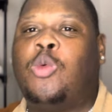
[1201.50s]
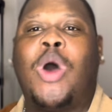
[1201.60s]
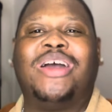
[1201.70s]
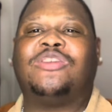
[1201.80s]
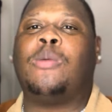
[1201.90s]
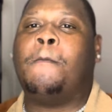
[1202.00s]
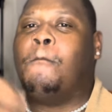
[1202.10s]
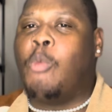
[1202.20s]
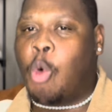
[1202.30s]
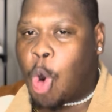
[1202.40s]
want something
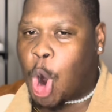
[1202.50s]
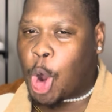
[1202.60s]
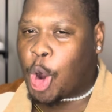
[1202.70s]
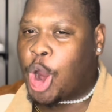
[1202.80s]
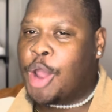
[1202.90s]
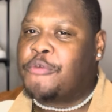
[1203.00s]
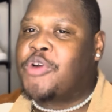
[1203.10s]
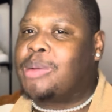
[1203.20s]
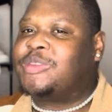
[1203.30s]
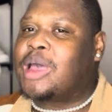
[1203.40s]
more
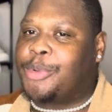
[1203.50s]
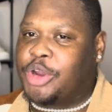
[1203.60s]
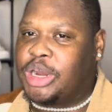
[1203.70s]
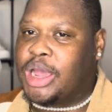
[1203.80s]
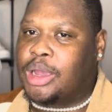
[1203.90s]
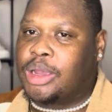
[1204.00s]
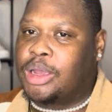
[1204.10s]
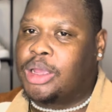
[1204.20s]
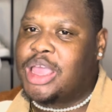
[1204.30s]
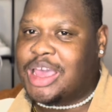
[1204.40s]
from Sabrina.
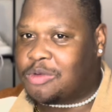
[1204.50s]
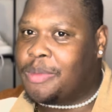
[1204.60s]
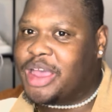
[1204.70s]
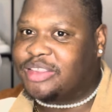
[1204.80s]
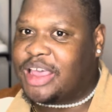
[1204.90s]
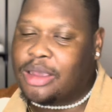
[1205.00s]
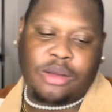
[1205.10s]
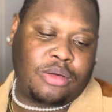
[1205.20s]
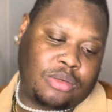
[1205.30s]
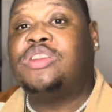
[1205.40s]
You get what me I say?
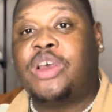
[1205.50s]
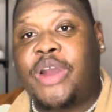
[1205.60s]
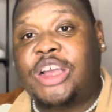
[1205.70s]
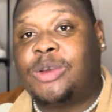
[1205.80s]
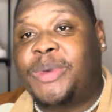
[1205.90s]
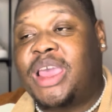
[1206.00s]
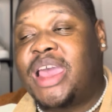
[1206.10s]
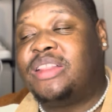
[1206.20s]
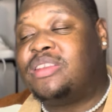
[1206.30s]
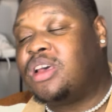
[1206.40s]
Taraji P.
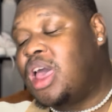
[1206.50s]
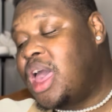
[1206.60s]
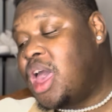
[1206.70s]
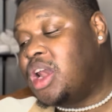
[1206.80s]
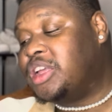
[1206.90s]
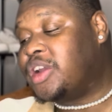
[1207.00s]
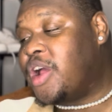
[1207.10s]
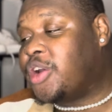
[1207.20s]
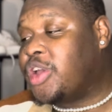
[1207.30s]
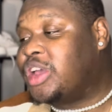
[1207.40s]
Henson, eh, literal
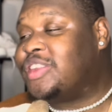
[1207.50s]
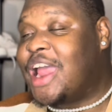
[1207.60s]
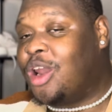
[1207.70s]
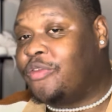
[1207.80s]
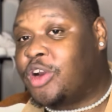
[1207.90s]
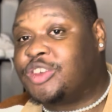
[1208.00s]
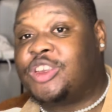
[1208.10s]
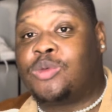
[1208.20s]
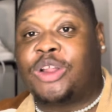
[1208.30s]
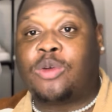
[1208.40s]
crickets, I love her, she's
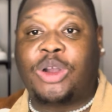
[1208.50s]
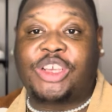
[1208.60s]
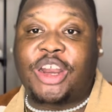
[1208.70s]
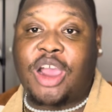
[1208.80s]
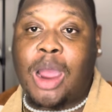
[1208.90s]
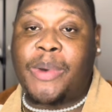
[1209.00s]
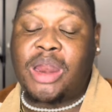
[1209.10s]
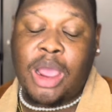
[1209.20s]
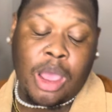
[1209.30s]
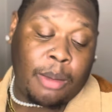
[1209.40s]
one to watch on the carpet,
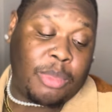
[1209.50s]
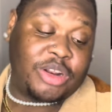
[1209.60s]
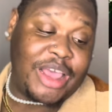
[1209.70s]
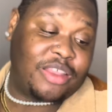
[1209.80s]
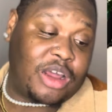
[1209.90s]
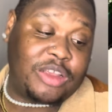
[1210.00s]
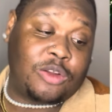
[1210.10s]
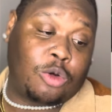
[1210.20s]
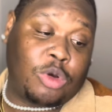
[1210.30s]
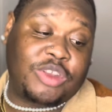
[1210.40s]
but I thought this
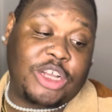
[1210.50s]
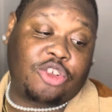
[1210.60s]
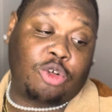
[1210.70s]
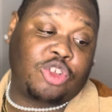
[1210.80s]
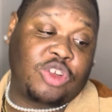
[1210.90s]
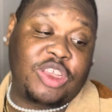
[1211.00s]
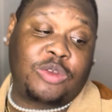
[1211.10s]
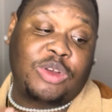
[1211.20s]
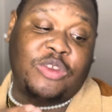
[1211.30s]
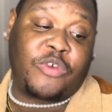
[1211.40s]
look was atrocious, it
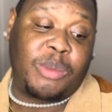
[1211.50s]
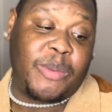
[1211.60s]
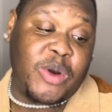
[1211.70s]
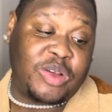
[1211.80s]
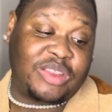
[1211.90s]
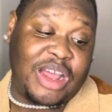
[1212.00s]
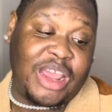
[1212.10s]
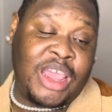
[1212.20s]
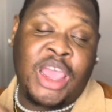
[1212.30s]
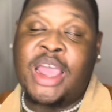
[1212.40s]
wasn't for me
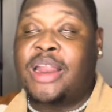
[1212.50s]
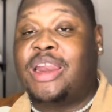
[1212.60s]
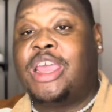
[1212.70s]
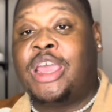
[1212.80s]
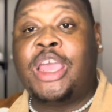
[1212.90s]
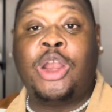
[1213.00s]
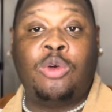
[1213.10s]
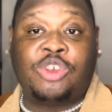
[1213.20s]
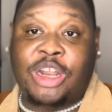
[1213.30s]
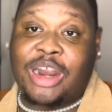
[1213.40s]
personally, the
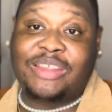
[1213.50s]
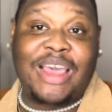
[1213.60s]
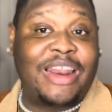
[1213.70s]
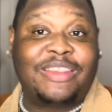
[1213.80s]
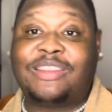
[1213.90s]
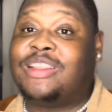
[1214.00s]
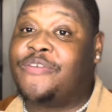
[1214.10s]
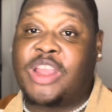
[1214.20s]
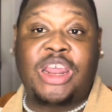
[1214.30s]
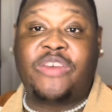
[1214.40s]
illusion that this side is
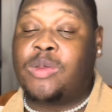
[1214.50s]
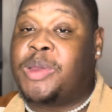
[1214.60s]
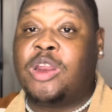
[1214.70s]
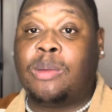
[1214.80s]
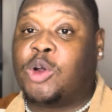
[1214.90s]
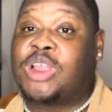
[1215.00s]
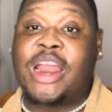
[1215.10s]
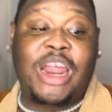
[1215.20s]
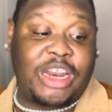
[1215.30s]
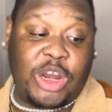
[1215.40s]
definitely giving peanut butter and
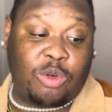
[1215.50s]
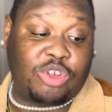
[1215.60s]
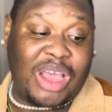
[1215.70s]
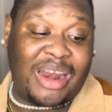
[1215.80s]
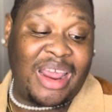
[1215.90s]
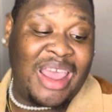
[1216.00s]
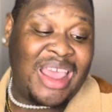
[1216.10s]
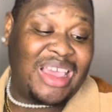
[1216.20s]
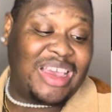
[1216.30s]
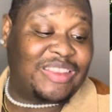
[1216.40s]
not illusion,
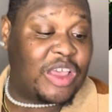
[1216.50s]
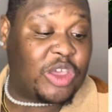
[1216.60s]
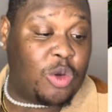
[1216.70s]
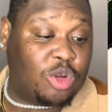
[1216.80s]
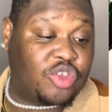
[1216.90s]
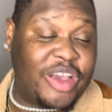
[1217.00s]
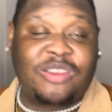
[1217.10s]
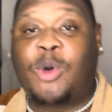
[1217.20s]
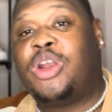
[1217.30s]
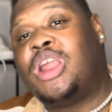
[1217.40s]
it's a cute dress,
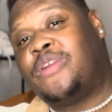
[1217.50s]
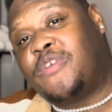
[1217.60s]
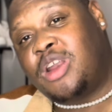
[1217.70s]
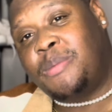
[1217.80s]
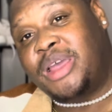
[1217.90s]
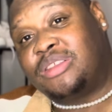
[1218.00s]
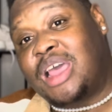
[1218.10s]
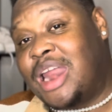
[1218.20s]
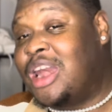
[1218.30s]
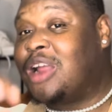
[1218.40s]
but not for the mate,
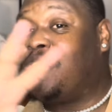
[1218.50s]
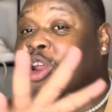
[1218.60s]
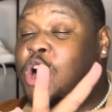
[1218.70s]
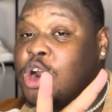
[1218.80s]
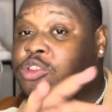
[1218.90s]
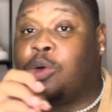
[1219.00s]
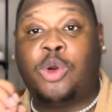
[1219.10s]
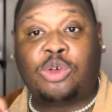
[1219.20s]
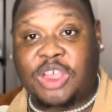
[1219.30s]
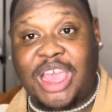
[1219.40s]
and not for the girls who
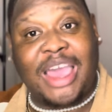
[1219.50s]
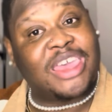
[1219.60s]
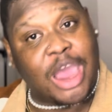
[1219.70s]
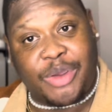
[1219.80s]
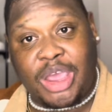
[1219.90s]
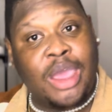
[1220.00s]
knows I can carry